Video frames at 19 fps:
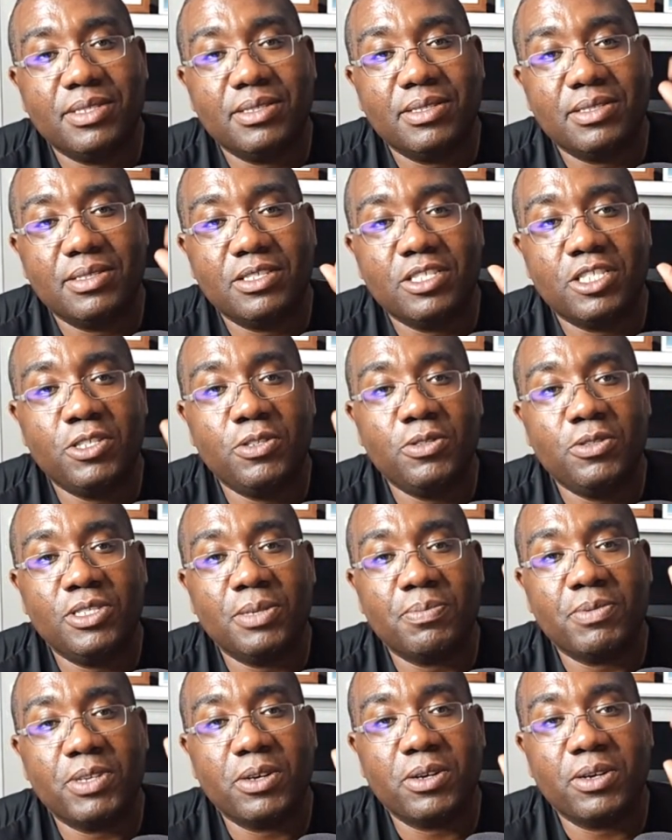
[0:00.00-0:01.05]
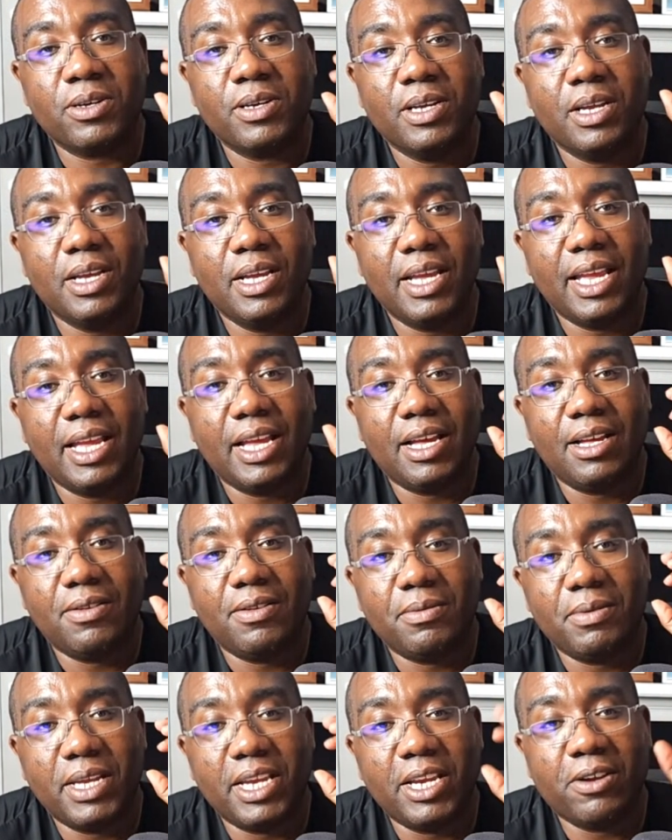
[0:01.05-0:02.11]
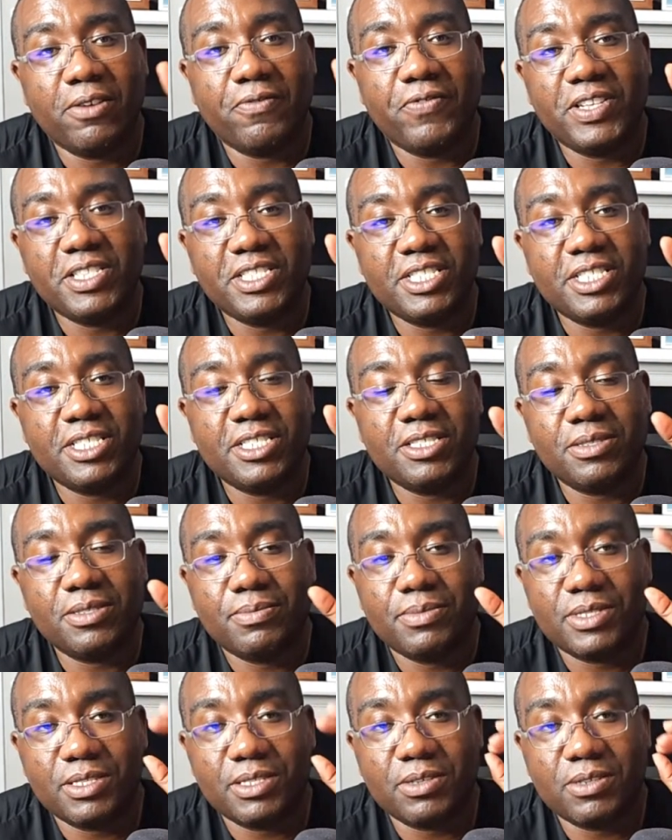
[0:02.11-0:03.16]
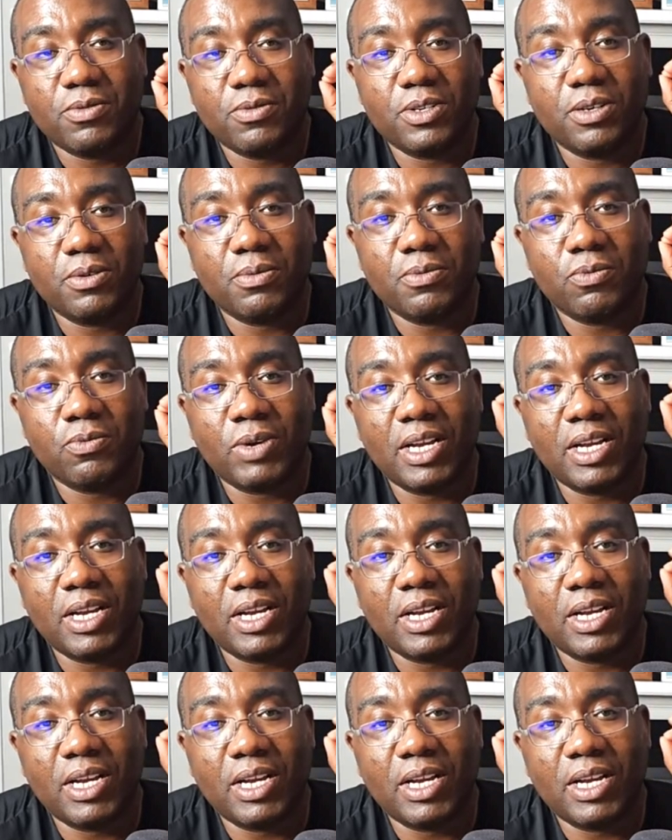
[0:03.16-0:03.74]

to use up their uh, air defense systems, their, their,